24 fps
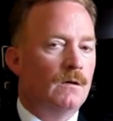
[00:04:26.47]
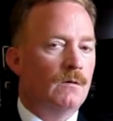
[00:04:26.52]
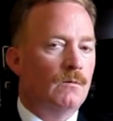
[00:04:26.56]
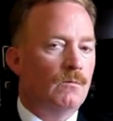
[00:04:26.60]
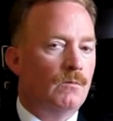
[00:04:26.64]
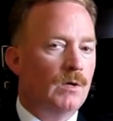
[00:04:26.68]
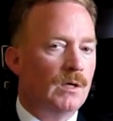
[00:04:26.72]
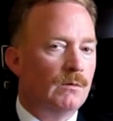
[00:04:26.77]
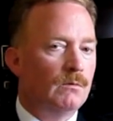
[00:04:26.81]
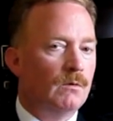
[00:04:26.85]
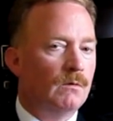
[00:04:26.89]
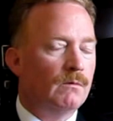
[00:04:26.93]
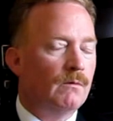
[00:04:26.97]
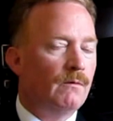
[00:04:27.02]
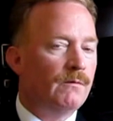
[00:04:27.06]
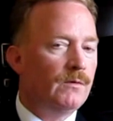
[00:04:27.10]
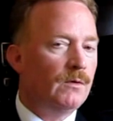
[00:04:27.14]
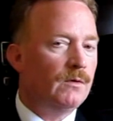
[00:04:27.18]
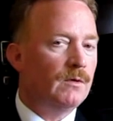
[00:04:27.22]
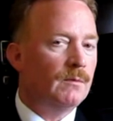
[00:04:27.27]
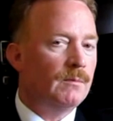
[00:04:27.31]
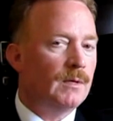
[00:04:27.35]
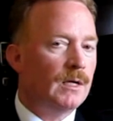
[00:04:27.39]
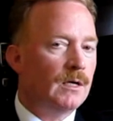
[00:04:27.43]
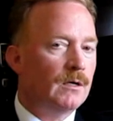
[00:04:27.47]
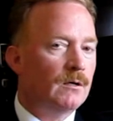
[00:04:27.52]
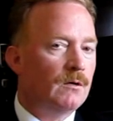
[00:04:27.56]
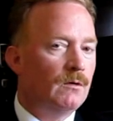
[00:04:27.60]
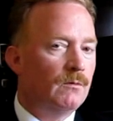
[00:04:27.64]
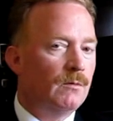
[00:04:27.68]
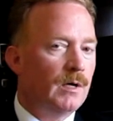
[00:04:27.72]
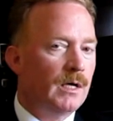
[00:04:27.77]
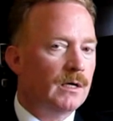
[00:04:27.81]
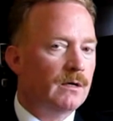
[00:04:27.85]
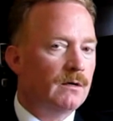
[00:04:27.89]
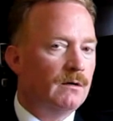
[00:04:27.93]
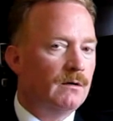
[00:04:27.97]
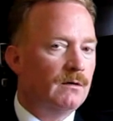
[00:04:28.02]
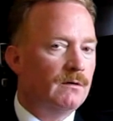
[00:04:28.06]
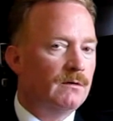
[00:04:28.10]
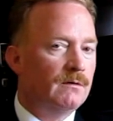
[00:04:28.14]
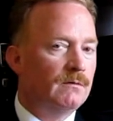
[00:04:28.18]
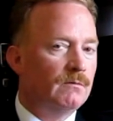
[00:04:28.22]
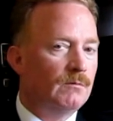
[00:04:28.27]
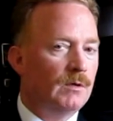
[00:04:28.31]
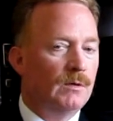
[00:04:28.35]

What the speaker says: We will review the medical records.